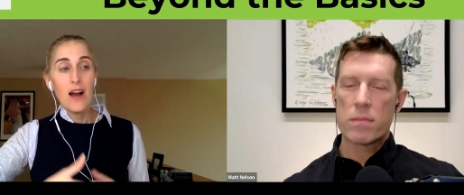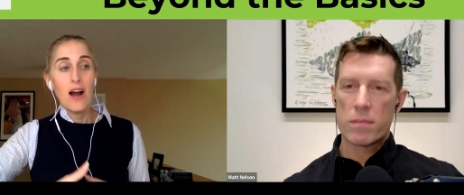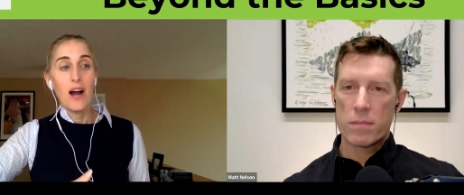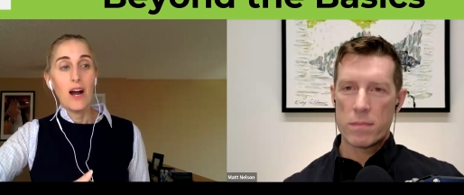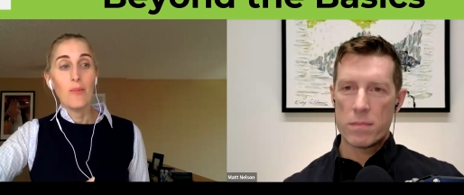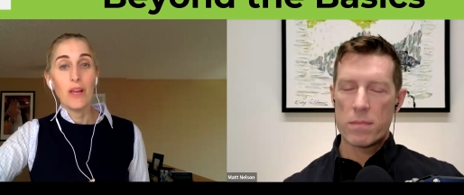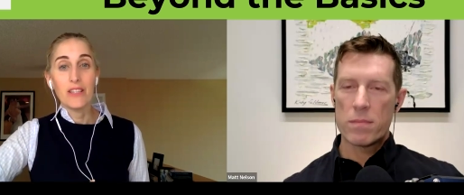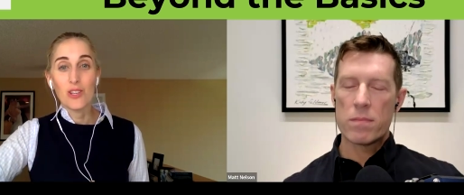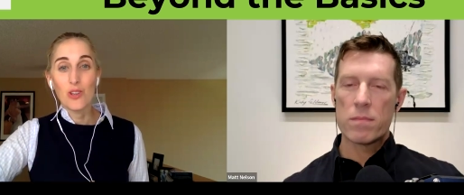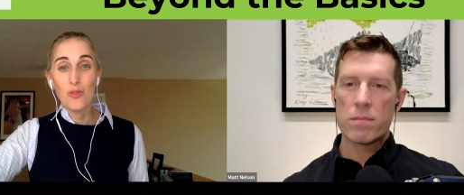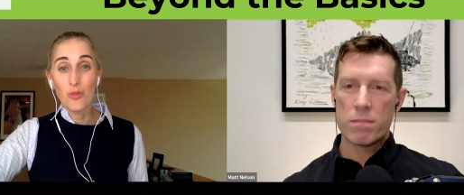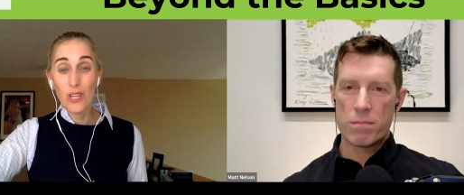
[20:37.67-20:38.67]
Speaker 1: Um, and so mm-hmm.
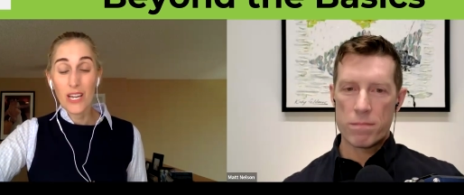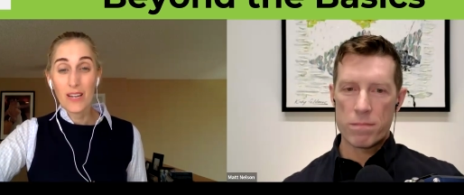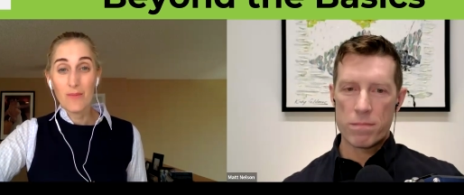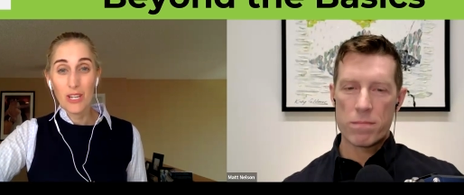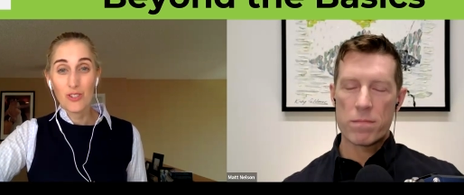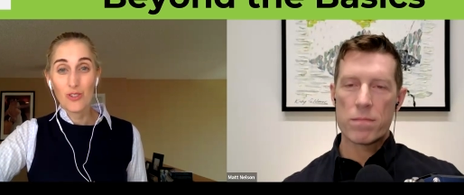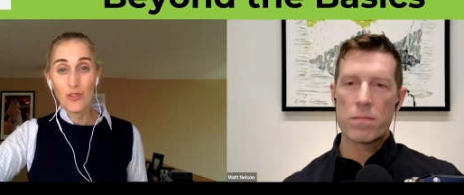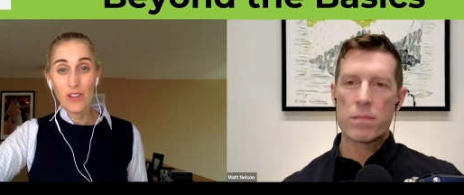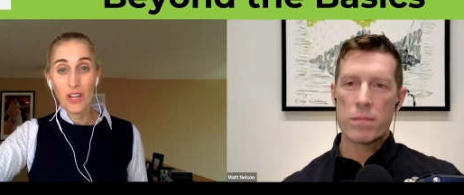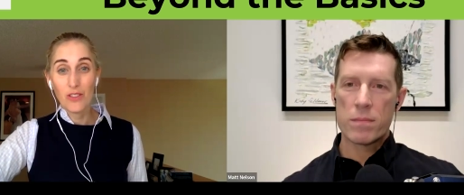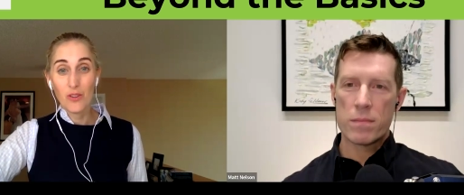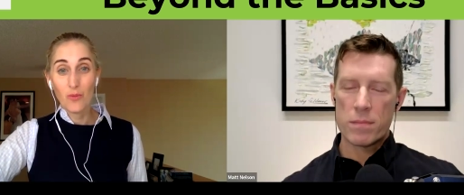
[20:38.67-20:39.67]
you really got to make sure you've
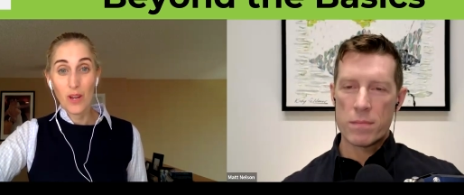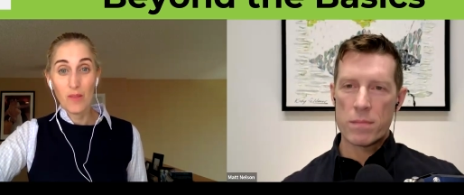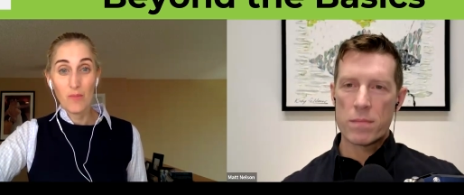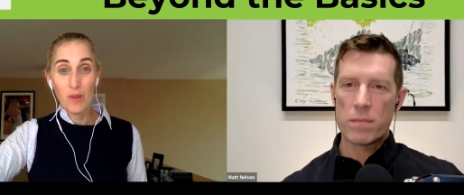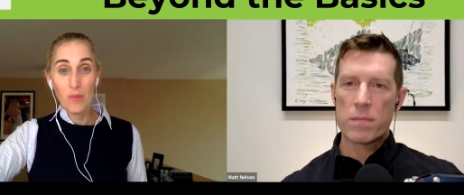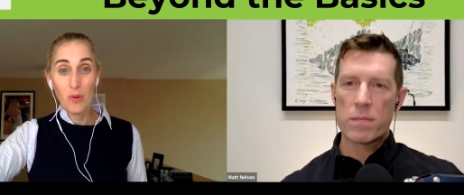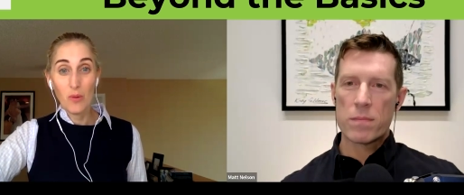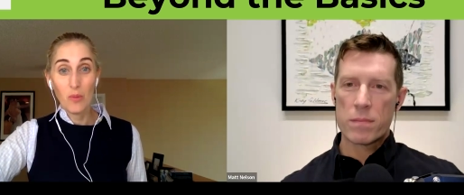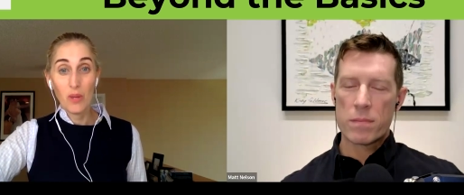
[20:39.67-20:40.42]
got the right people in